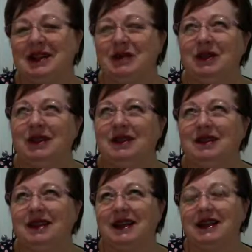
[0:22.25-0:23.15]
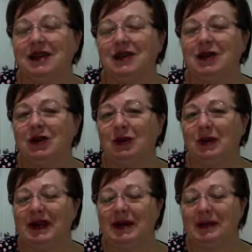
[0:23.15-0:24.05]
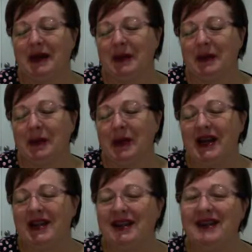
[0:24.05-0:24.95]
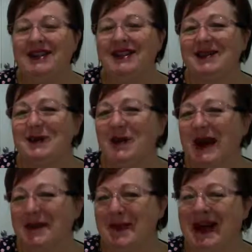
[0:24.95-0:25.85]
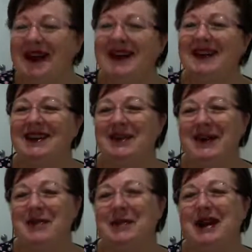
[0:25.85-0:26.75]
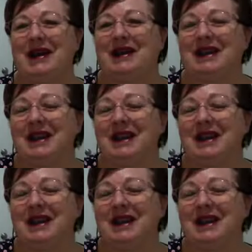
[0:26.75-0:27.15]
Well, they don't all make up our brain. They're just one part of our brain